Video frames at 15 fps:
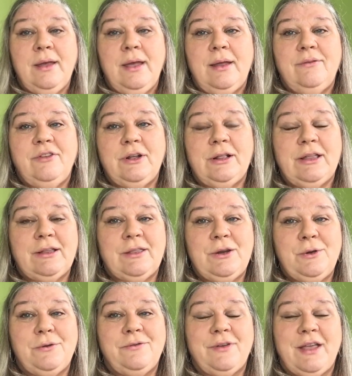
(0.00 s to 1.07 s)
If you click the
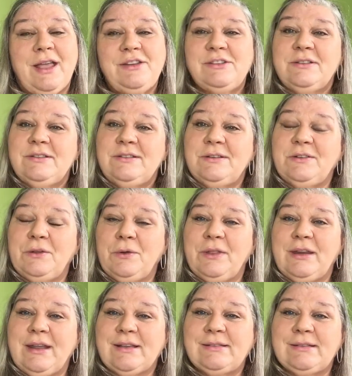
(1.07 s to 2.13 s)
notifications, you'll know the
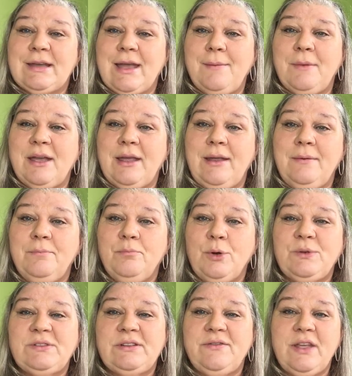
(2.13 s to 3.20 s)
next time I
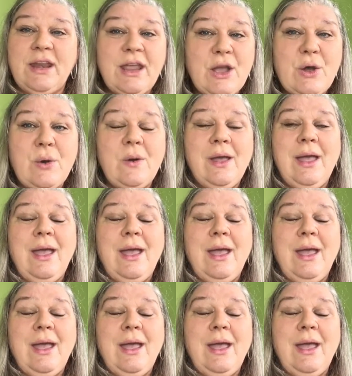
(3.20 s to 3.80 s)
post a video.